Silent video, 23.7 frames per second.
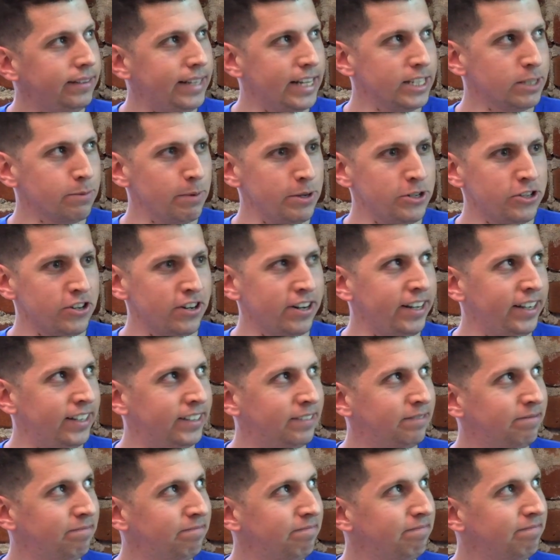That's my
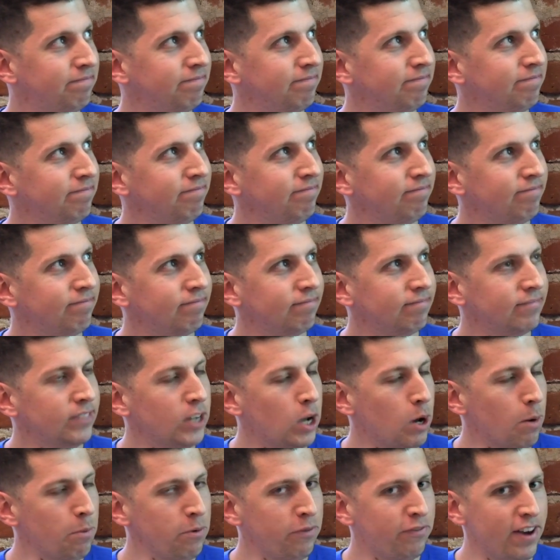journey.
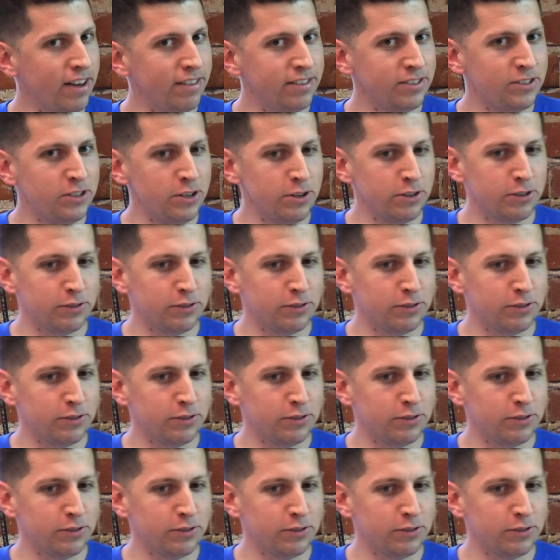Hope you found this